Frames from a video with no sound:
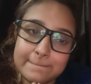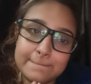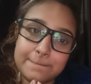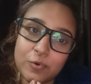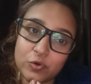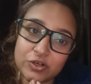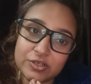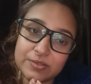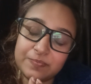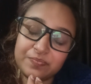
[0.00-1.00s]

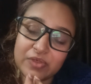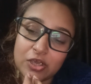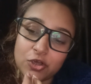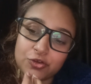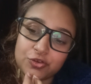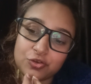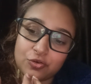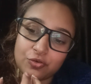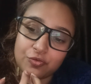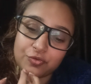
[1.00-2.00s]
portal.
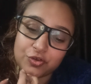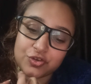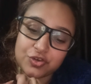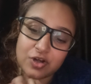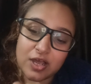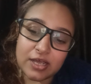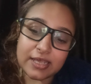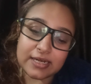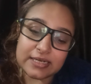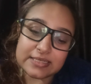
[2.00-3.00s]
So you're
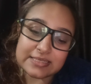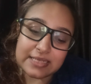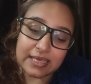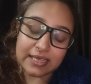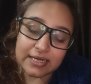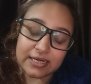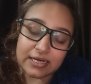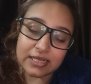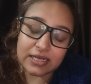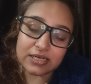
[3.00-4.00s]
shrunken inside,
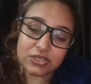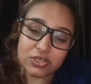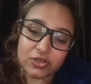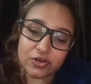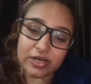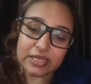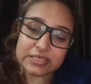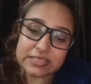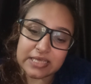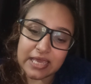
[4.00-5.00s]
right? So you're getting
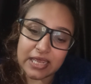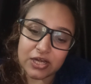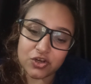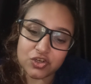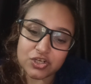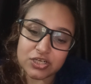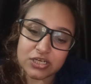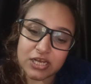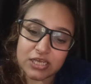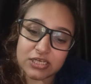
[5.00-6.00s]
scared. You're
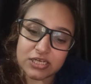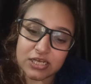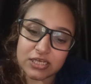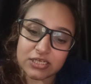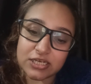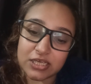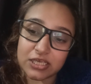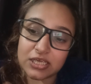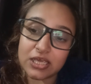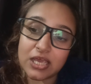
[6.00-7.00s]
shaky, shaky,
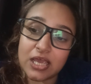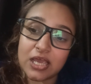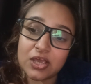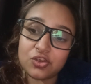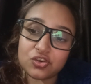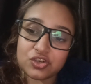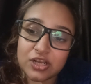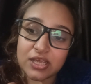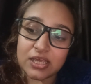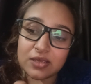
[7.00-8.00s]
shaky. You're
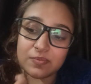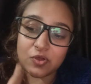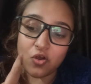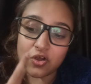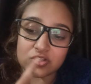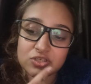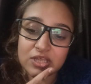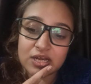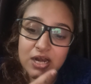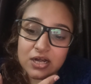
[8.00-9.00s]
shaky because
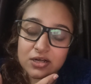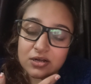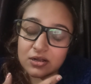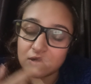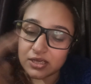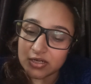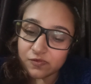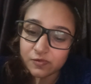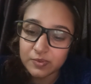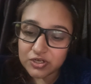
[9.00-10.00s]
there are
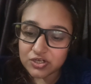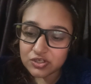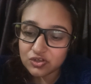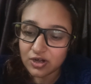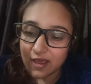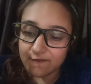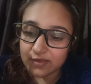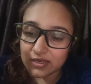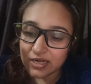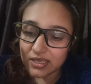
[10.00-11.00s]
informations you're
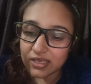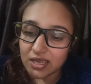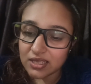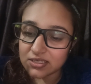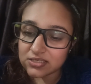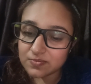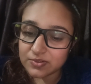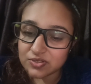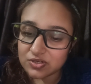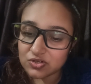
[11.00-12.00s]
having. Like, yeah, this
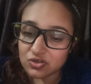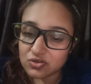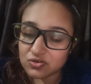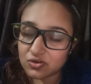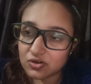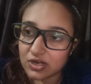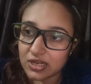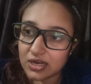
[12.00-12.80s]
person is also going to tell,